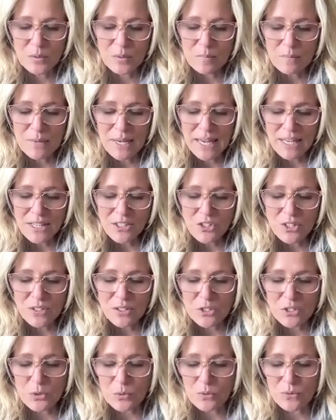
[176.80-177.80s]
So
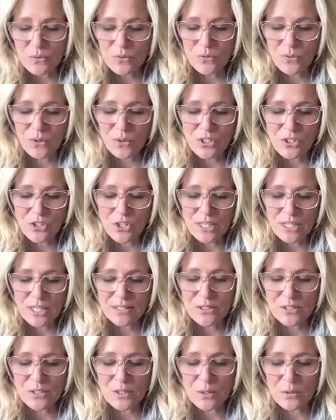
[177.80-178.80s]
imagine this
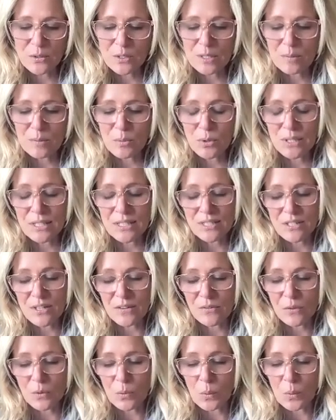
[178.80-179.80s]
refreshing, salty
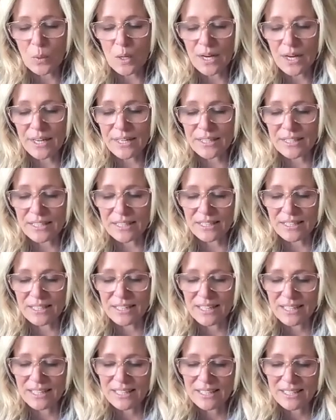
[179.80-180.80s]
breeze off the
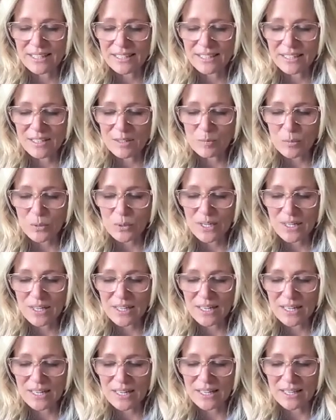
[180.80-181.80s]
water and
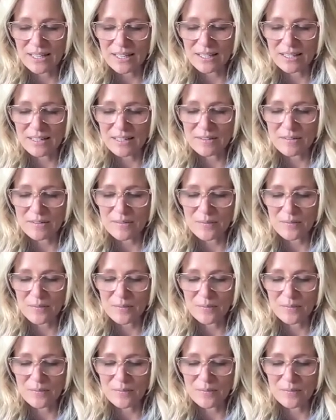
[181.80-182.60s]
breathe it in.